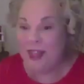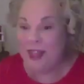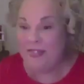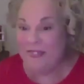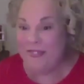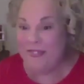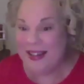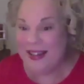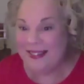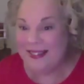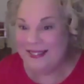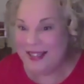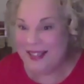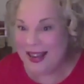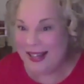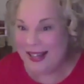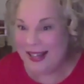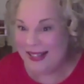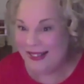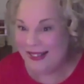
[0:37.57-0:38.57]
they
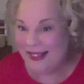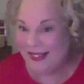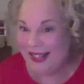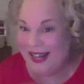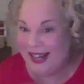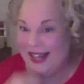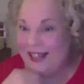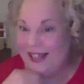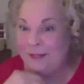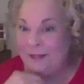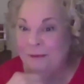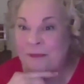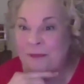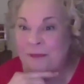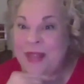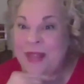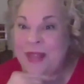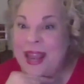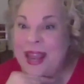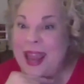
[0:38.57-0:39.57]
say, Elaine,
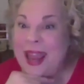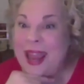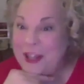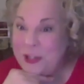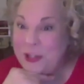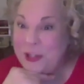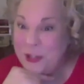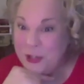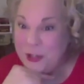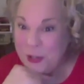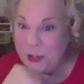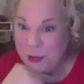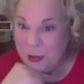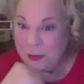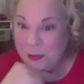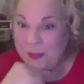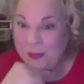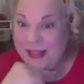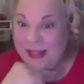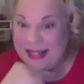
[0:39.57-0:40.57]
so
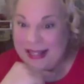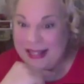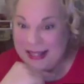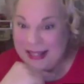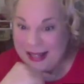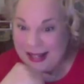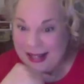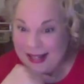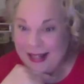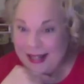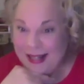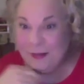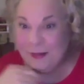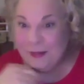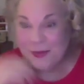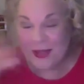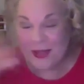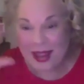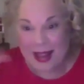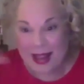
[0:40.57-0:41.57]
many
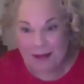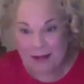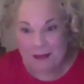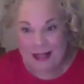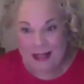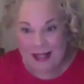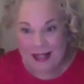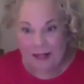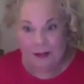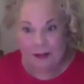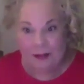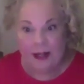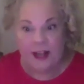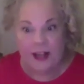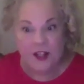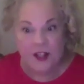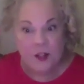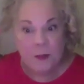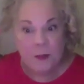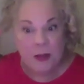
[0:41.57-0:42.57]
times I'm hearing,
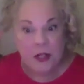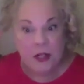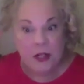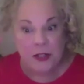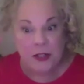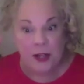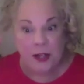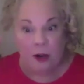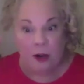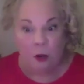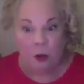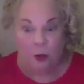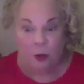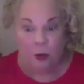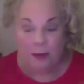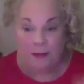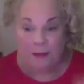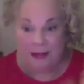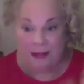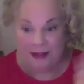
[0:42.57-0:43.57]
especially our
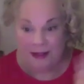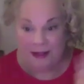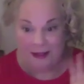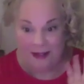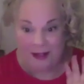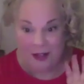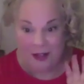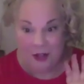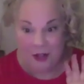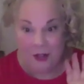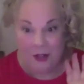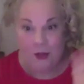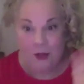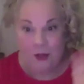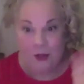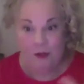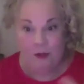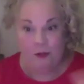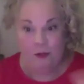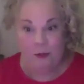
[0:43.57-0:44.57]
women
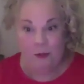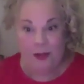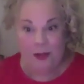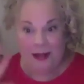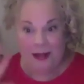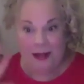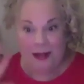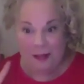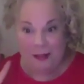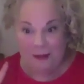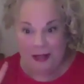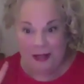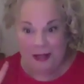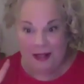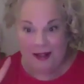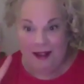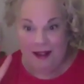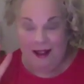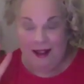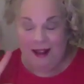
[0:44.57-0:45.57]
who've been coming
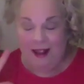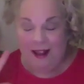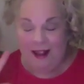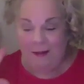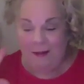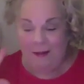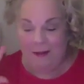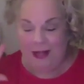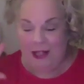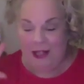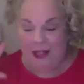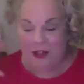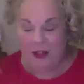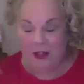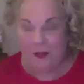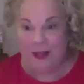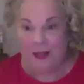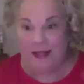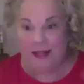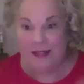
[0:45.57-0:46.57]
and
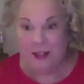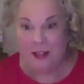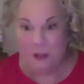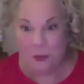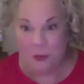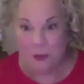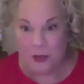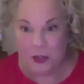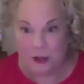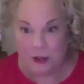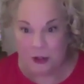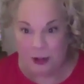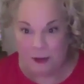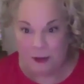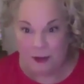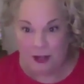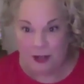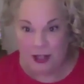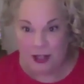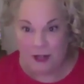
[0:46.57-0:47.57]
doing things with Startup
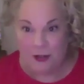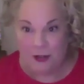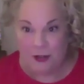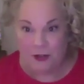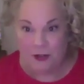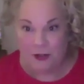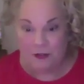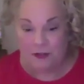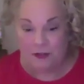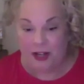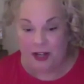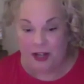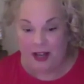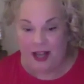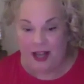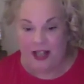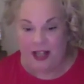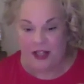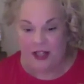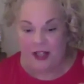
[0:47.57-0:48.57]
Growing Houston for
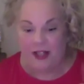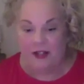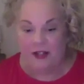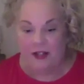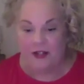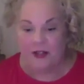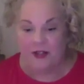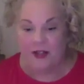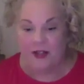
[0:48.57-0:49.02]
9 years,